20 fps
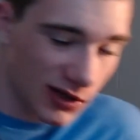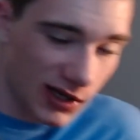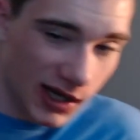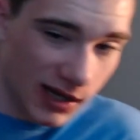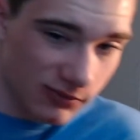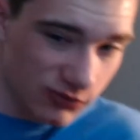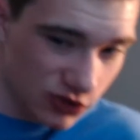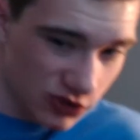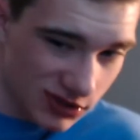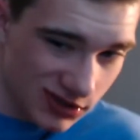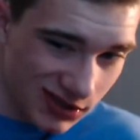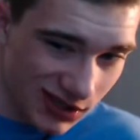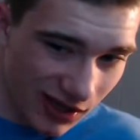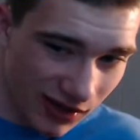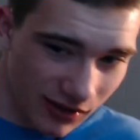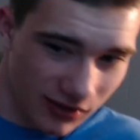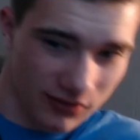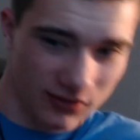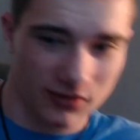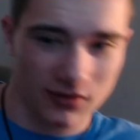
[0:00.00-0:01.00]
I'm just
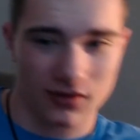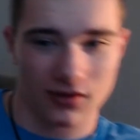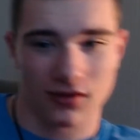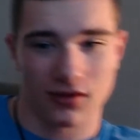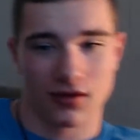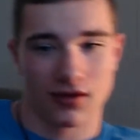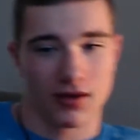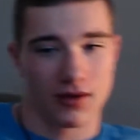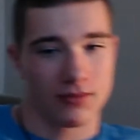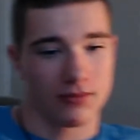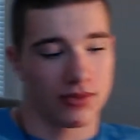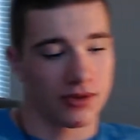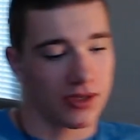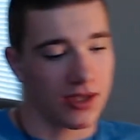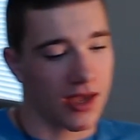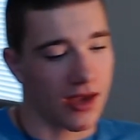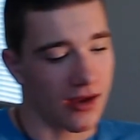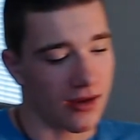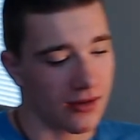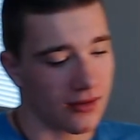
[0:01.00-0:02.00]
saying. But yeah,